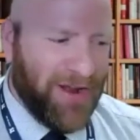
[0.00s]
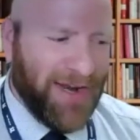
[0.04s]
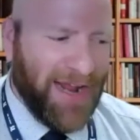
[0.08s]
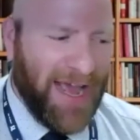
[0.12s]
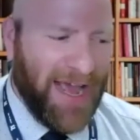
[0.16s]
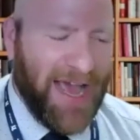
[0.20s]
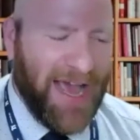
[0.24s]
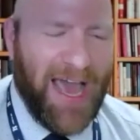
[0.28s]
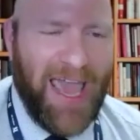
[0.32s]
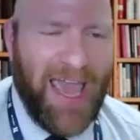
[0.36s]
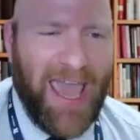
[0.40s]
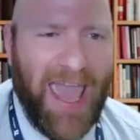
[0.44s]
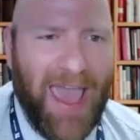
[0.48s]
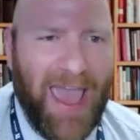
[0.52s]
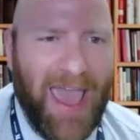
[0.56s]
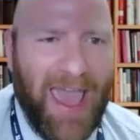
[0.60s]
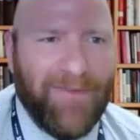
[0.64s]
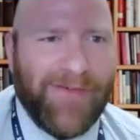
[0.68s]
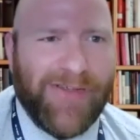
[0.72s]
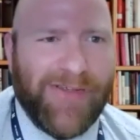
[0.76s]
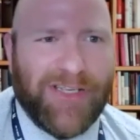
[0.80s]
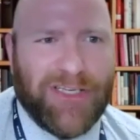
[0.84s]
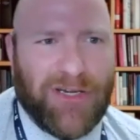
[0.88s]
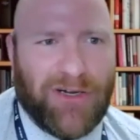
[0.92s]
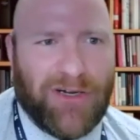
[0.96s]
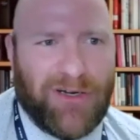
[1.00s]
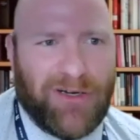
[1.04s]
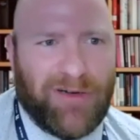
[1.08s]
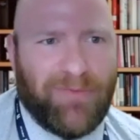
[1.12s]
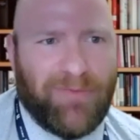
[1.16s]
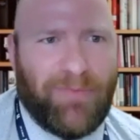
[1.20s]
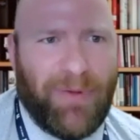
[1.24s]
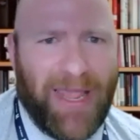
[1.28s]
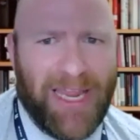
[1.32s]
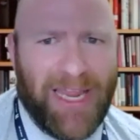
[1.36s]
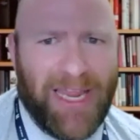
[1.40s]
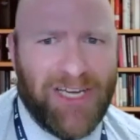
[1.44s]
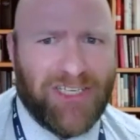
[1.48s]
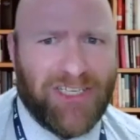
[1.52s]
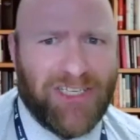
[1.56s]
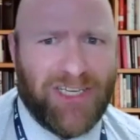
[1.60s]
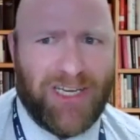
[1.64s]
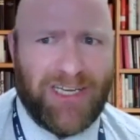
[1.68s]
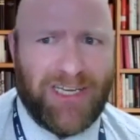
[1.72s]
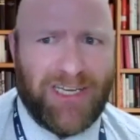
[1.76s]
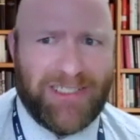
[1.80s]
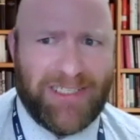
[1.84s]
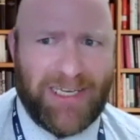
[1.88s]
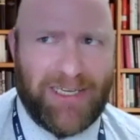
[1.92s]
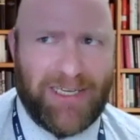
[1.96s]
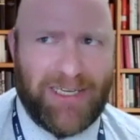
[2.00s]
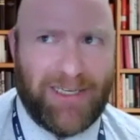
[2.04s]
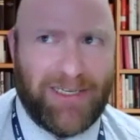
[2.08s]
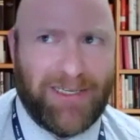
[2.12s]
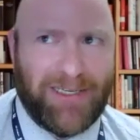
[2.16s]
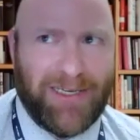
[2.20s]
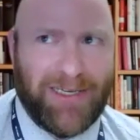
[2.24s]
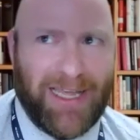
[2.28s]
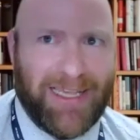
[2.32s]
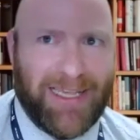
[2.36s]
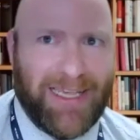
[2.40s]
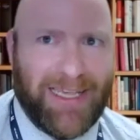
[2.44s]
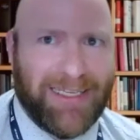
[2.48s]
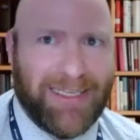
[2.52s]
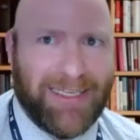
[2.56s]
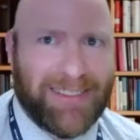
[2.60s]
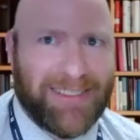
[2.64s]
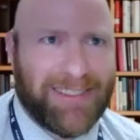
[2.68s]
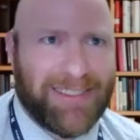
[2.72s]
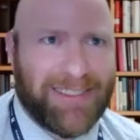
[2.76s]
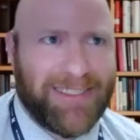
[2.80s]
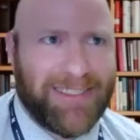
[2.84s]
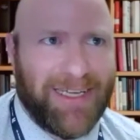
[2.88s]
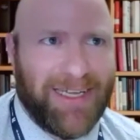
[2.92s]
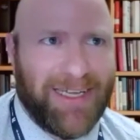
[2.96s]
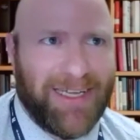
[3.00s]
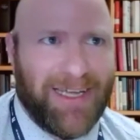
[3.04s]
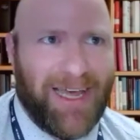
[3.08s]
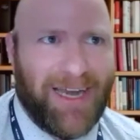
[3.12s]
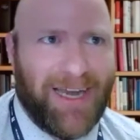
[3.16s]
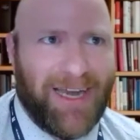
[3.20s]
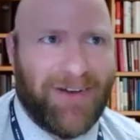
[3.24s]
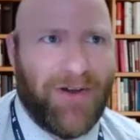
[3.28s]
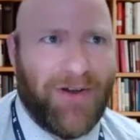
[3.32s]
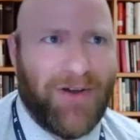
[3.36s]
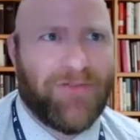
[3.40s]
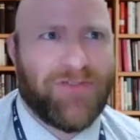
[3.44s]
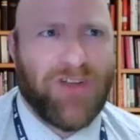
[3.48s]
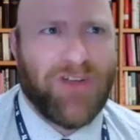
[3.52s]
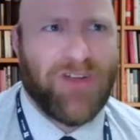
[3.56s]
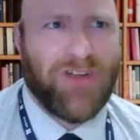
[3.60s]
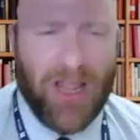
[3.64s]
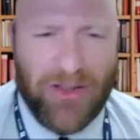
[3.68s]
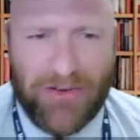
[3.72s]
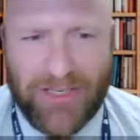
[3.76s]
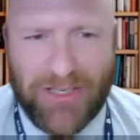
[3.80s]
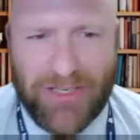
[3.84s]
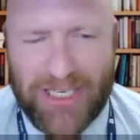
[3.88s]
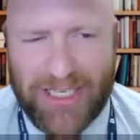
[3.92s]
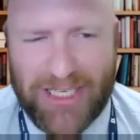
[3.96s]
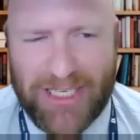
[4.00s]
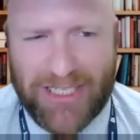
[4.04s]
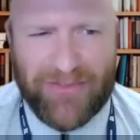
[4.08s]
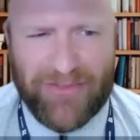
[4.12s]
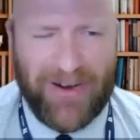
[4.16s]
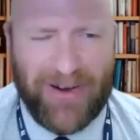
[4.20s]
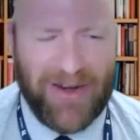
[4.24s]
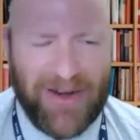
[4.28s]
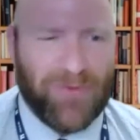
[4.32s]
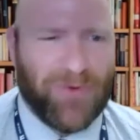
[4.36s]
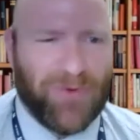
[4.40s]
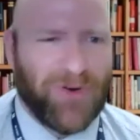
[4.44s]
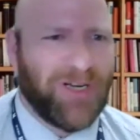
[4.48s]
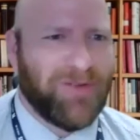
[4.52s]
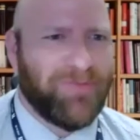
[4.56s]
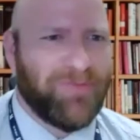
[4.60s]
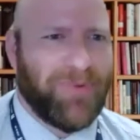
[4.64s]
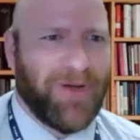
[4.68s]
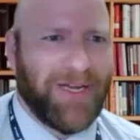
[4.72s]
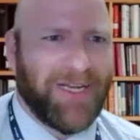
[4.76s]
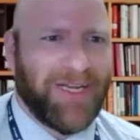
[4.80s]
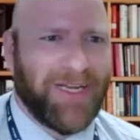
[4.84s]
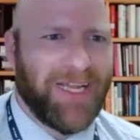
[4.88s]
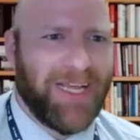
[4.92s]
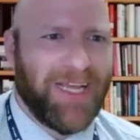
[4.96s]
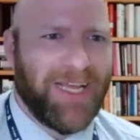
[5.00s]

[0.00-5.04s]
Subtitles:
I have a certain patience, and I guess I don't know if tolerance is the right word, but